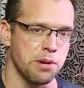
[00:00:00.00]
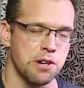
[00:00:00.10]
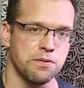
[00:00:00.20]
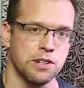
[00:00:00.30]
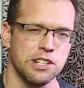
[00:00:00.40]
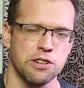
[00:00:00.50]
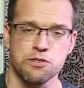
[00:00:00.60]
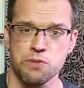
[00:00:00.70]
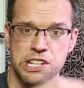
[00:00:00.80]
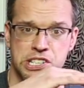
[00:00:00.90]
hopefully do it
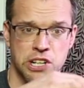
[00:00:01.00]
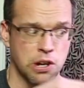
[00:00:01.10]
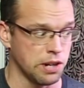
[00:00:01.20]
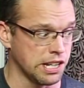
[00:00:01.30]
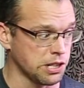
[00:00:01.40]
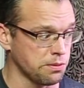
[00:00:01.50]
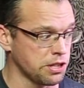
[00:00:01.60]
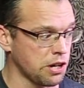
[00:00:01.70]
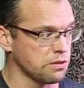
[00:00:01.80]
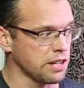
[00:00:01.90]
really slowly so we
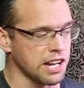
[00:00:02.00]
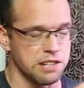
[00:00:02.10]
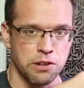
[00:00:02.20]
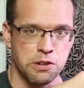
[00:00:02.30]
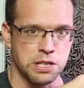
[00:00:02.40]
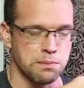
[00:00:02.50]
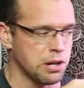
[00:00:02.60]
don't get any floating